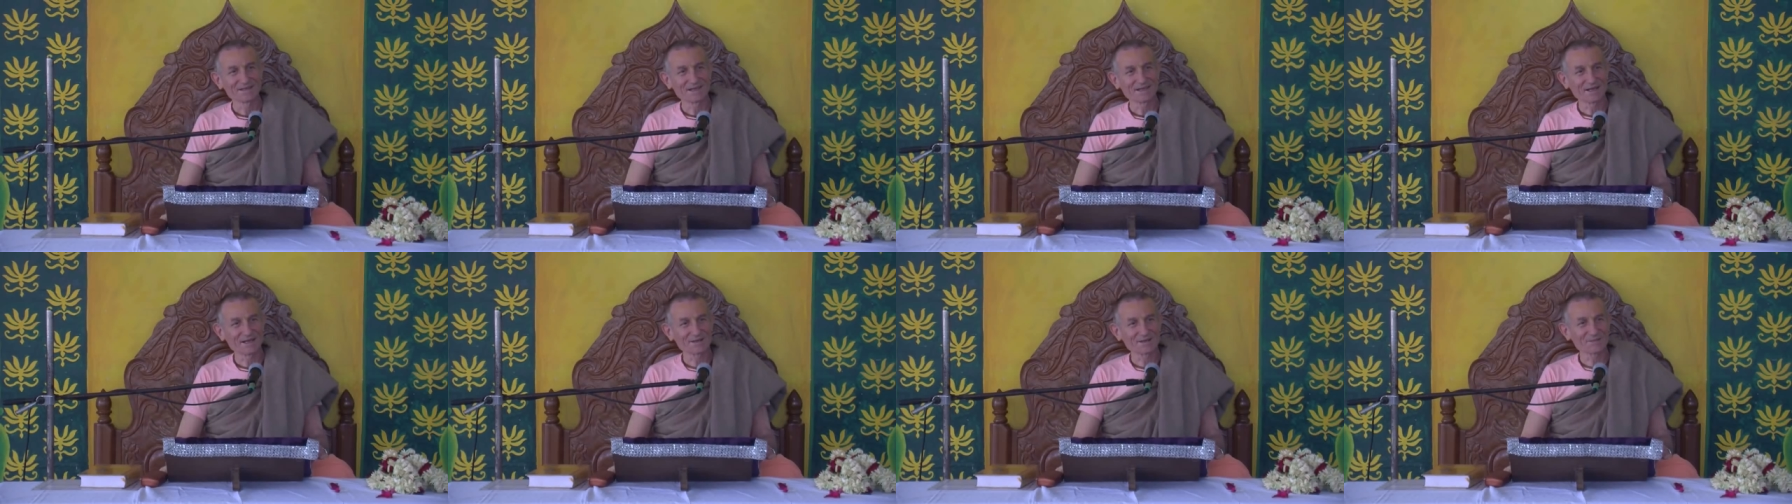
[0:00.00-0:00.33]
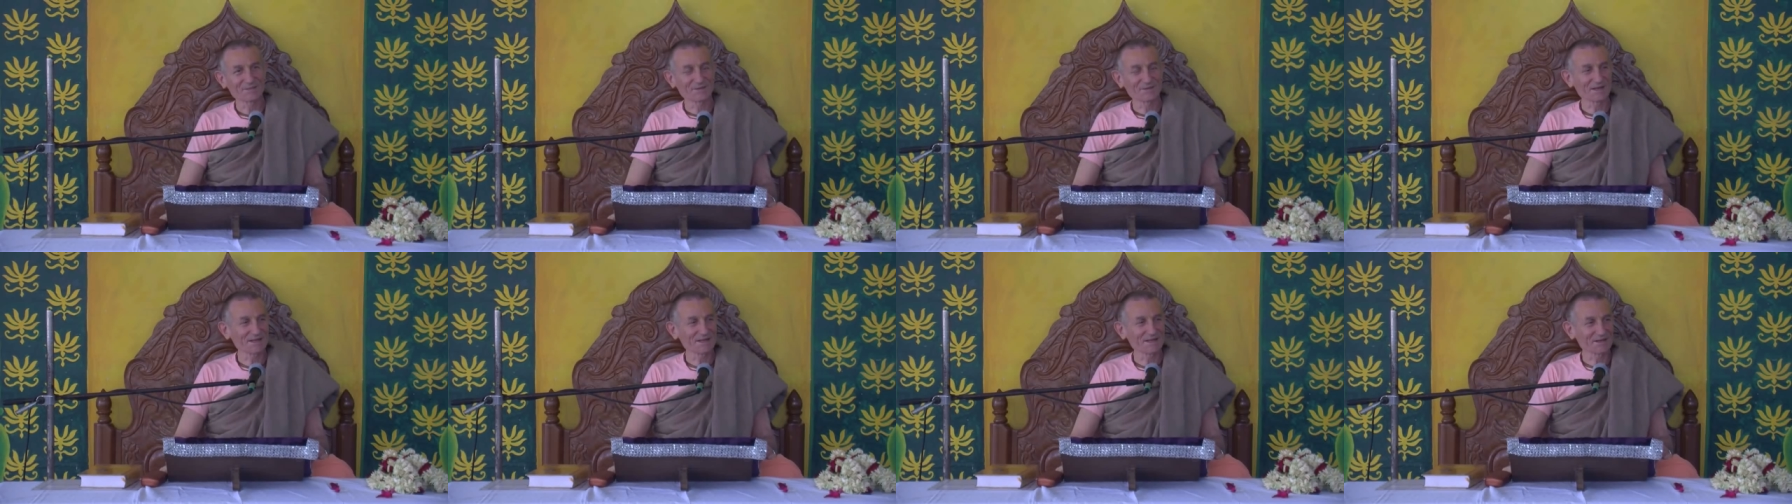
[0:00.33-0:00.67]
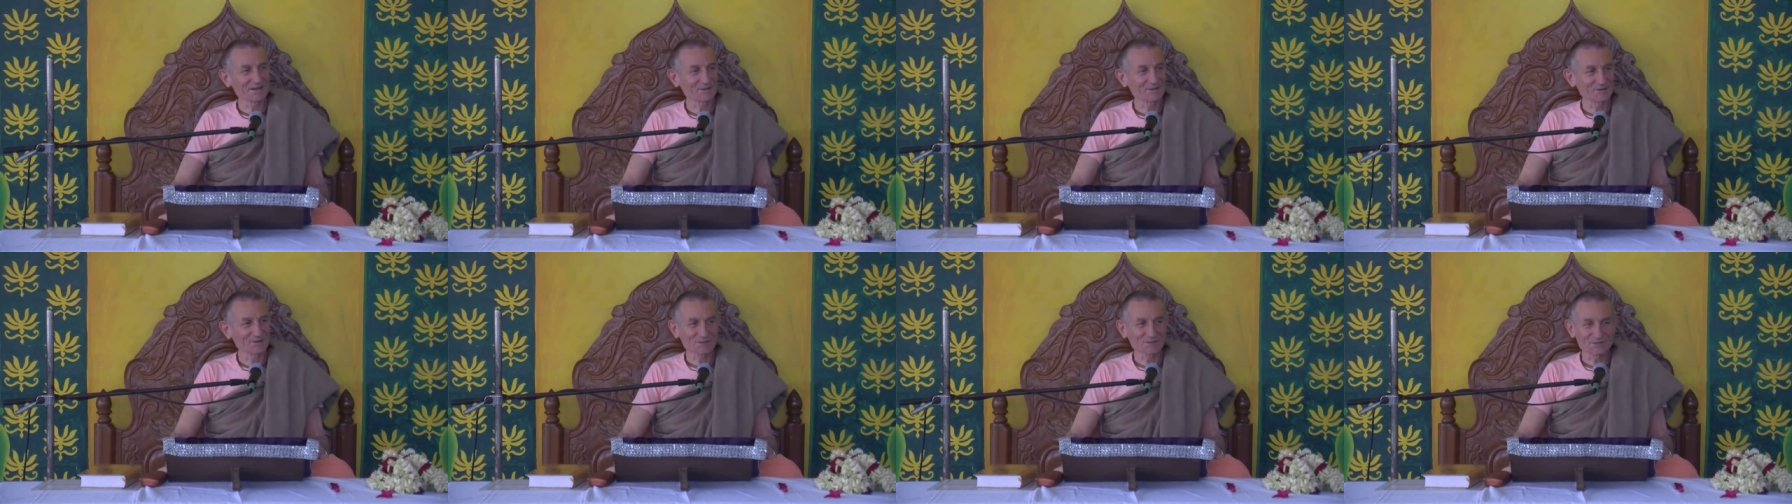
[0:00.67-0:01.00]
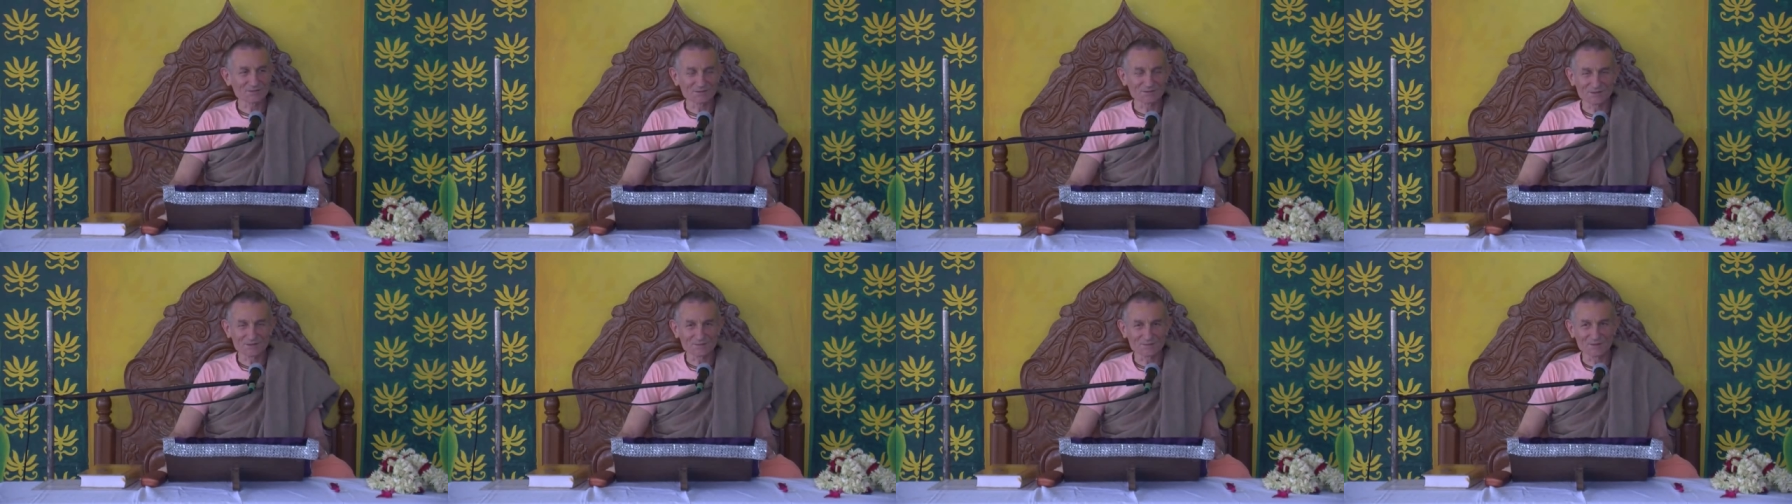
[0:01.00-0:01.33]
in Tattva, then
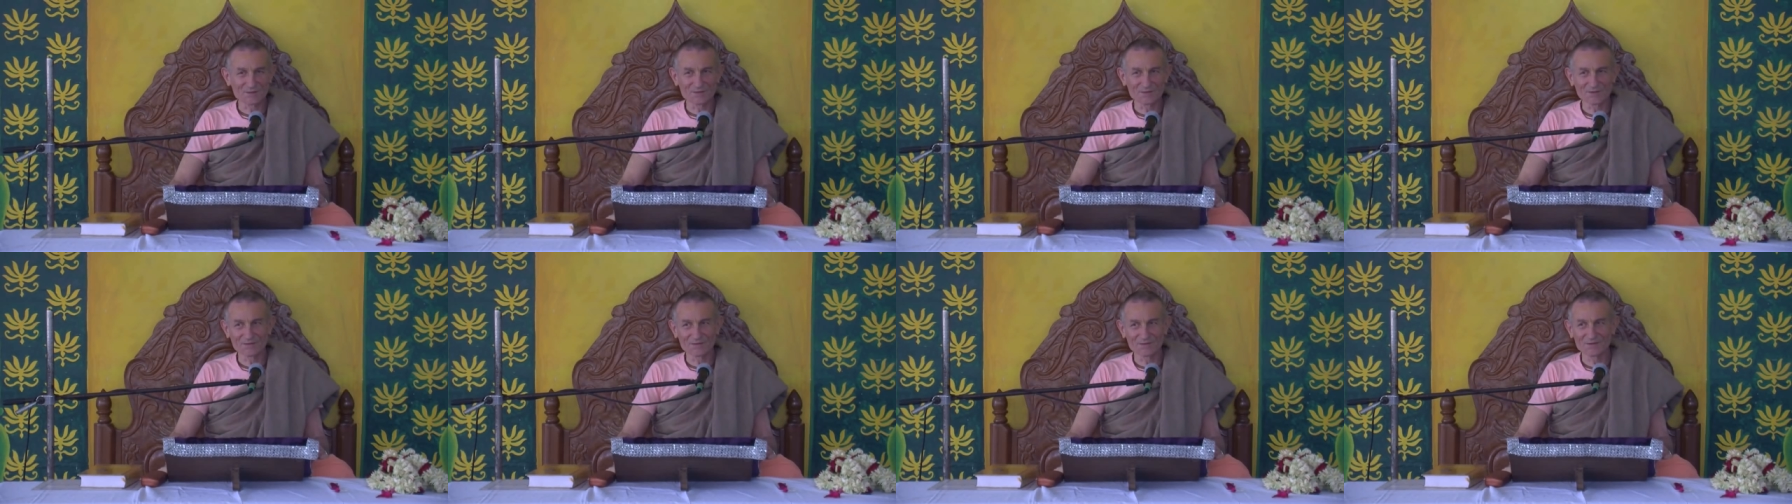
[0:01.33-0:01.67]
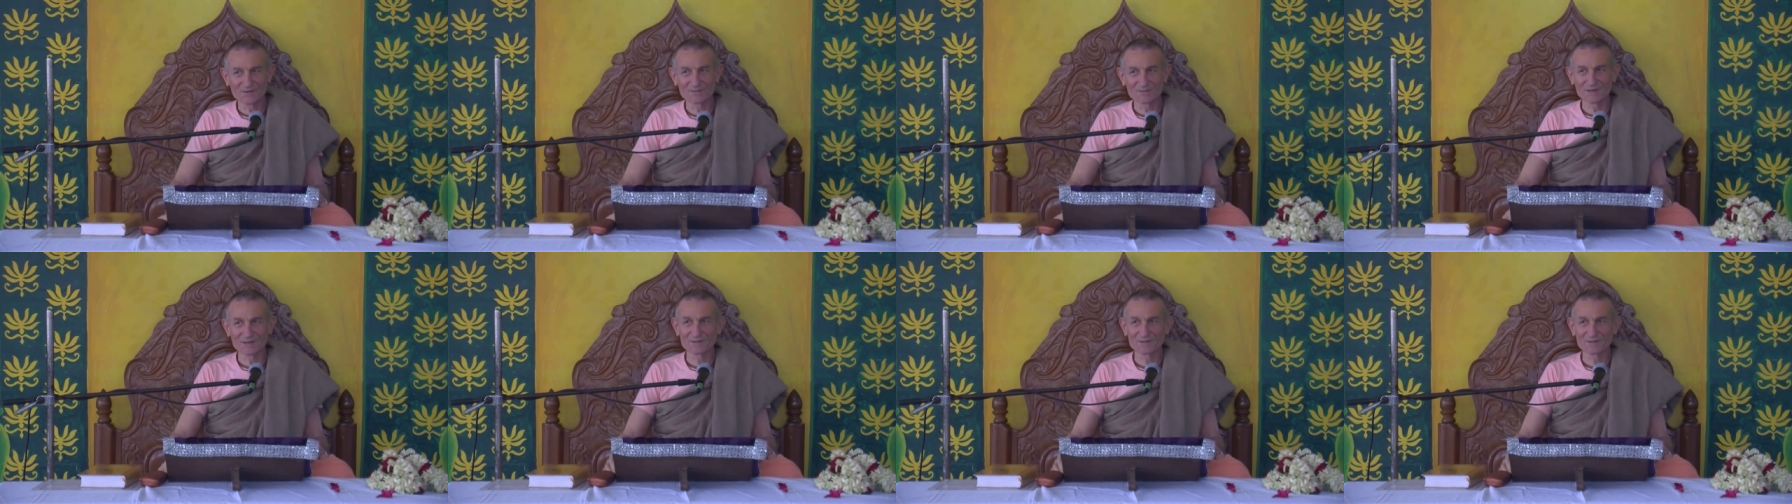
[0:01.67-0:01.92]
Krishna is more beautiful,